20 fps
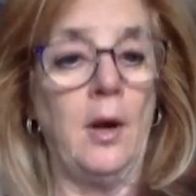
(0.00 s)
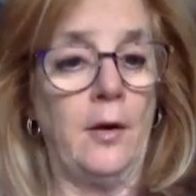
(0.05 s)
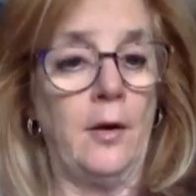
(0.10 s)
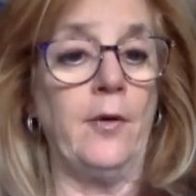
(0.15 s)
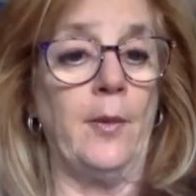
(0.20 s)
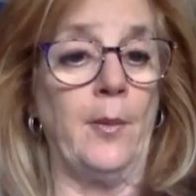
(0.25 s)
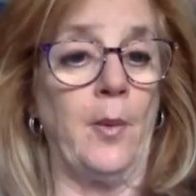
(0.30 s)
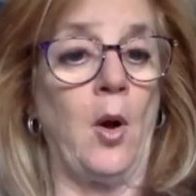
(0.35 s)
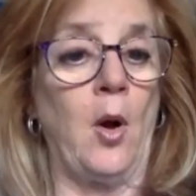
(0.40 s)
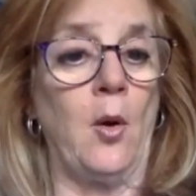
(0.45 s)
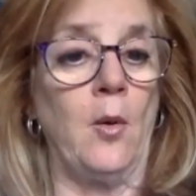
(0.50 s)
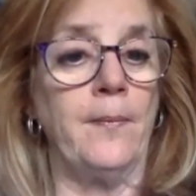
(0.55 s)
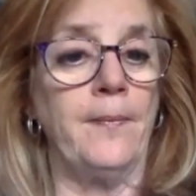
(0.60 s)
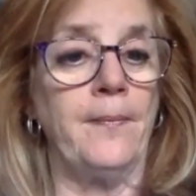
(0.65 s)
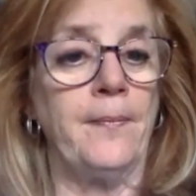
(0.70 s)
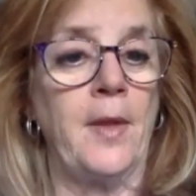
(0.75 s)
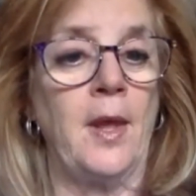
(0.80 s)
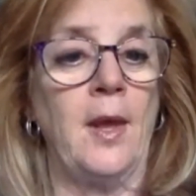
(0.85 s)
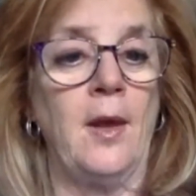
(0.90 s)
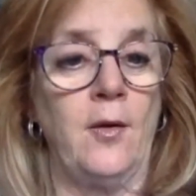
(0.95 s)
from home,
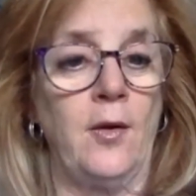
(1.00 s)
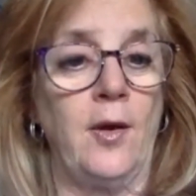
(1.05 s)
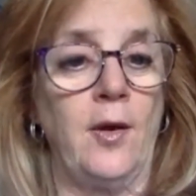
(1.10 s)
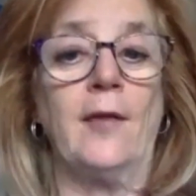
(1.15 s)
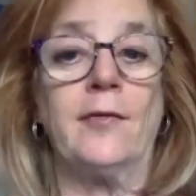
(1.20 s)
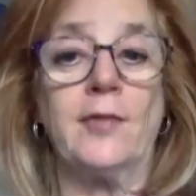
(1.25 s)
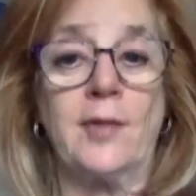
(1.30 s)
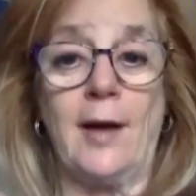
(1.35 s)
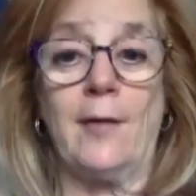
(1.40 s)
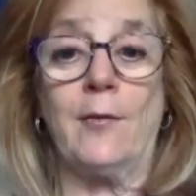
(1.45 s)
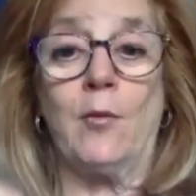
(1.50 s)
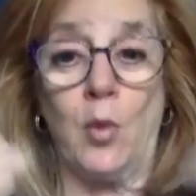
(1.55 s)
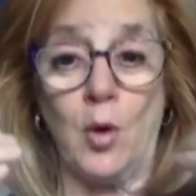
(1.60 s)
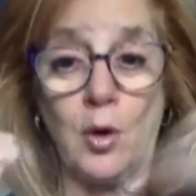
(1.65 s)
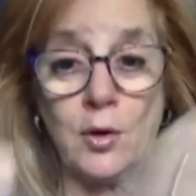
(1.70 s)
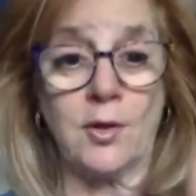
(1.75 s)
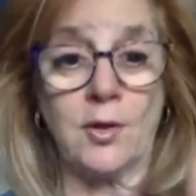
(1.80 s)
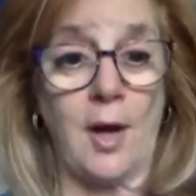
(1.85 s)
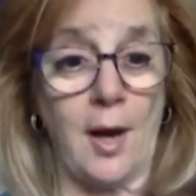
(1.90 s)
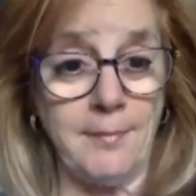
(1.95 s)
you have to have
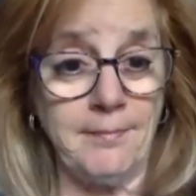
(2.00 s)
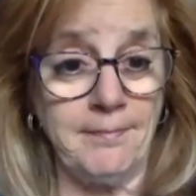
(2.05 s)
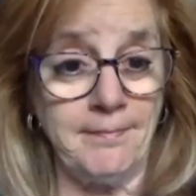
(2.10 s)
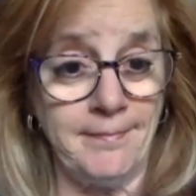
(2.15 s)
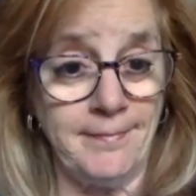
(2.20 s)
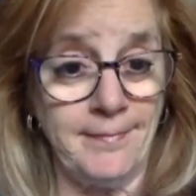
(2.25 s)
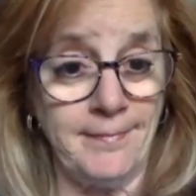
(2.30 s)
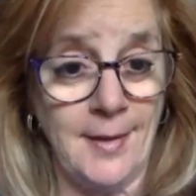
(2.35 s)
work time,